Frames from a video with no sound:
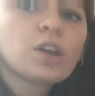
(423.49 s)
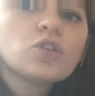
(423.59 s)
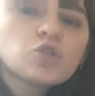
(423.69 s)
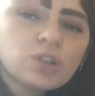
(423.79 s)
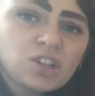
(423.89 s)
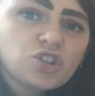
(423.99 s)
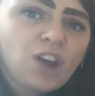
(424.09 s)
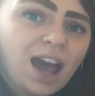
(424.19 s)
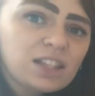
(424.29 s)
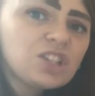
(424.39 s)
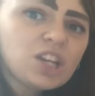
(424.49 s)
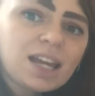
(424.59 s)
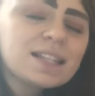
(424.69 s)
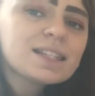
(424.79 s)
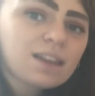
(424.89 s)
So the strategy
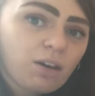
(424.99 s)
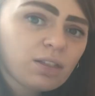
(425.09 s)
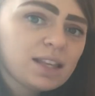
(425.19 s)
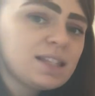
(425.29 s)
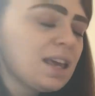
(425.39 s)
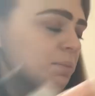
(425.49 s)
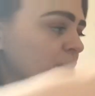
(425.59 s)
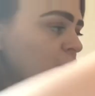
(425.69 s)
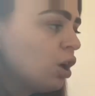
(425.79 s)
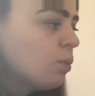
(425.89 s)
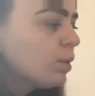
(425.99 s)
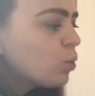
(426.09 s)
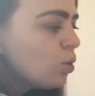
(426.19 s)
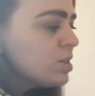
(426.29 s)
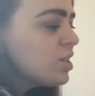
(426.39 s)
is still the same. We're
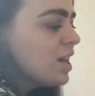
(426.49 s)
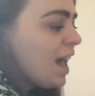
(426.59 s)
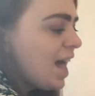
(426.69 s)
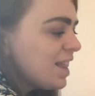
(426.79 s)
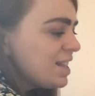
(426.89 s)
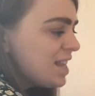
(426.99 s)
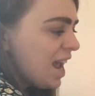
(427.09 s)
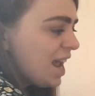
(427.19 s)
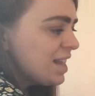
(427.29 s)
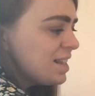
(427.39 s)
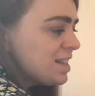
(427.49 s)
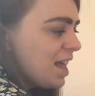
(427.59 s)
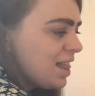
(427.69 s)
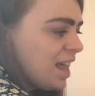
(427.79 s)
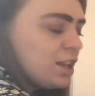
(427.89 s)
going to look at the tens,
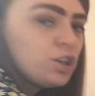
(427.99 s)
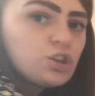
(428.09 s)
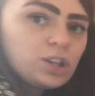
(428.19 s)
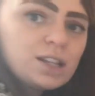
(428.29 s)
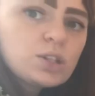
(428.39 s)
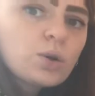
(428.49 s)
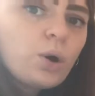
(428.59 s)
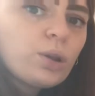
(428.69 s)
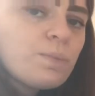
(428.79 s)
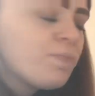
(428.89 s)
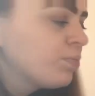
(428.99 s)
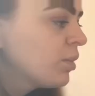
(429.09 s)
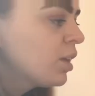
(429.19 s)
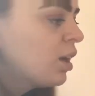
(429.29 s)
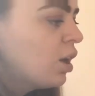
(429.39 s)
then the units column.
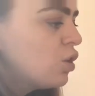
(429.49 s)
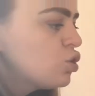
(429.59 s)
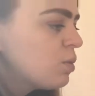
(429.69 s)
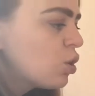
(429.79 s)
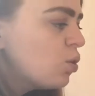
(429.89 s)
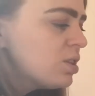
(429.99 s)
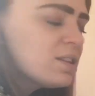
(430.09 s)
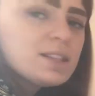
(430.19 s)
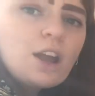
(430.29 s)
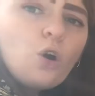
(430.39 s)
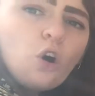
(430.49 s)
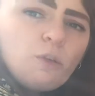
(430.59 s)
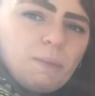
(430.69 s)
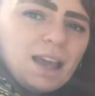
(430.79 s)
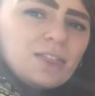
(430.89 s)
So we're going to start
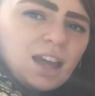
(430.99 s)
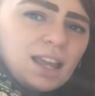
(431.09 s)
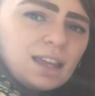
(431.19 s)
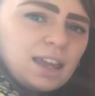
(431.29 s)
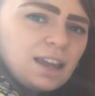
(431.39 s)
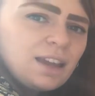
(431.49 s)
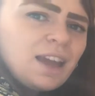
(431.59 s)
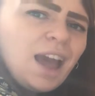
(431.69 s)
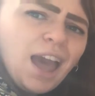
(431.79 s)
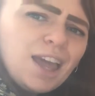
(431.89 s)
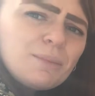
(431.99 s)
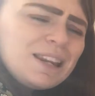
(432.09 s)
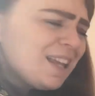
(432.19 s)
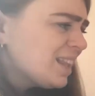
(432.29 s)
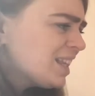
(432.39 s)
off by thinking, how
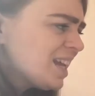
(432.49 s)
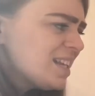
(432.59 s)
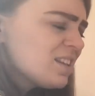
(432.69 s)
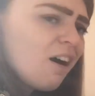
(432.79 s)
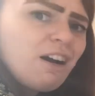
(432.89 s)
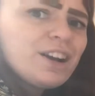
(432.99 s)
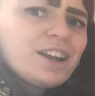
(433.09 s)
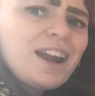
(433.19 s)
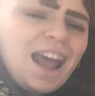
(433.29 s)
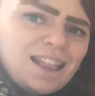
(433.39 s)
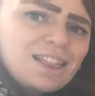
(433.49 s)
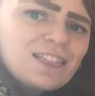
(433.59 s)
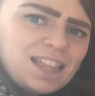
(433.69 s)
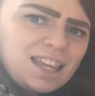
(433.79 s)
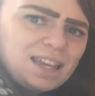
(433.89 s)
many 3's are there in
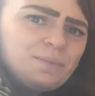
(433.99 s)
3?